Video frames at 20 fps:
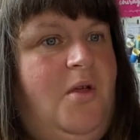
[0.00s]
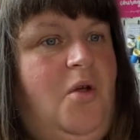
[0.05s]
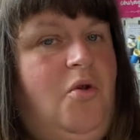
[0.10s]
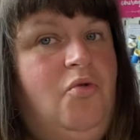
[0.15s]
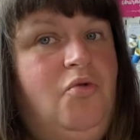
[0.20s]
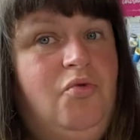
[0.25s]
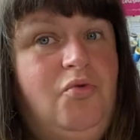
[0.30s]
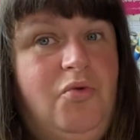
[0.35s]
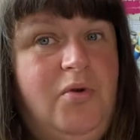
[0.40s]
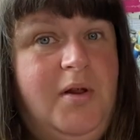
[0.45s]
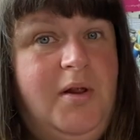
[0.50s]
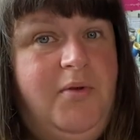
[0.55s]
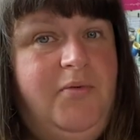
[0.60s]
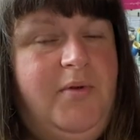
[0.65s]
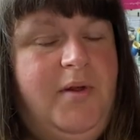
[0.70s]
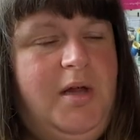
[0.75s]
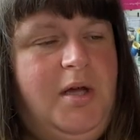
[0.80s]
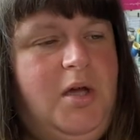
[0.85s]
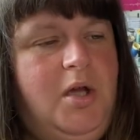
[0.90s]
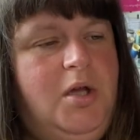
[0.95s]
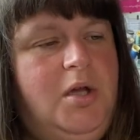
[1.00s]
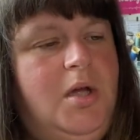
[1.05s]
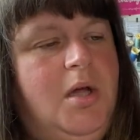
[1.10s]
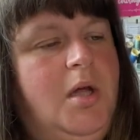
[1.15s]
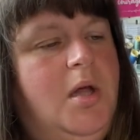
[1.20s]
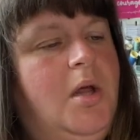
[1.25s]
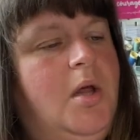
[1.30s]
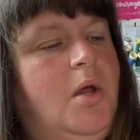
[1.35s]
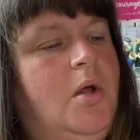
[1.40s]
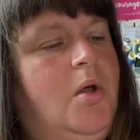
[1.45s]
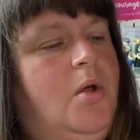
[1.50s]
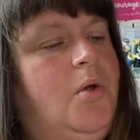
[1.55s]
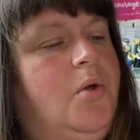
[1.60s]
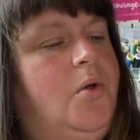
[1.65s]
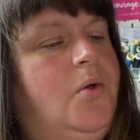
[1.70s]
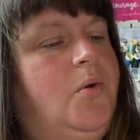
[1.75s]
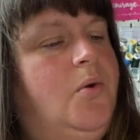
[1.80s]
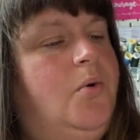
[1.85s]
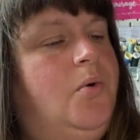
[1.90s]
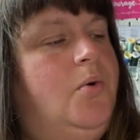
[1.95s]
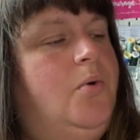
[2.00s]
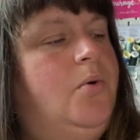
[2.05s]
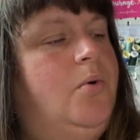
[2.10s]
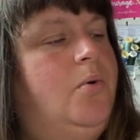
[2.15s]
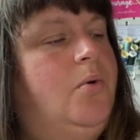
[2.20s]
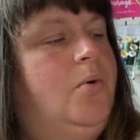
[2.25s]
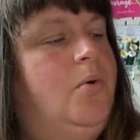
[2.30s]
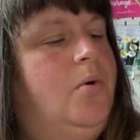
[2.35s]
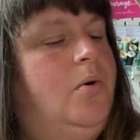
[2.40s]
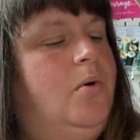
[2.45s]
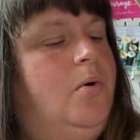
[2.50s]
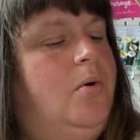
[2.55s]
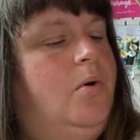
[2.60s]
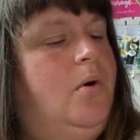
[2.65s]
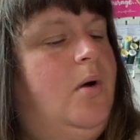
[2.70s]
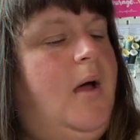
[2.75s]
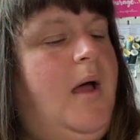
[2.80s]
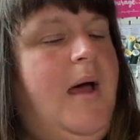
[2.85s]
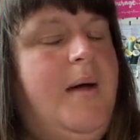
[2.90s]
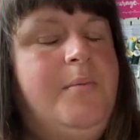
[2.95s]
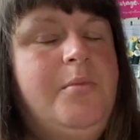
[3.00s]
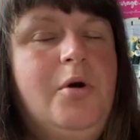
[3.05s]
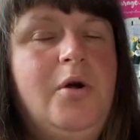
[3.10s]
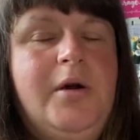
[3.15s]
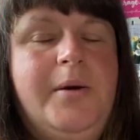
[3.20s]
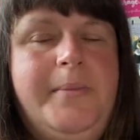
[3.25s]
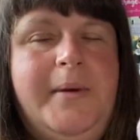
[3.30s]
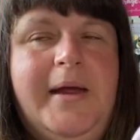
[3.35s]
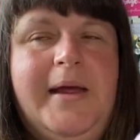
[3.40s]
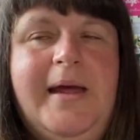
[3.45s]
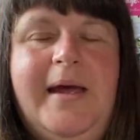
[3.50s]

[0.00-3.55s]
really, really good. So I'm going to make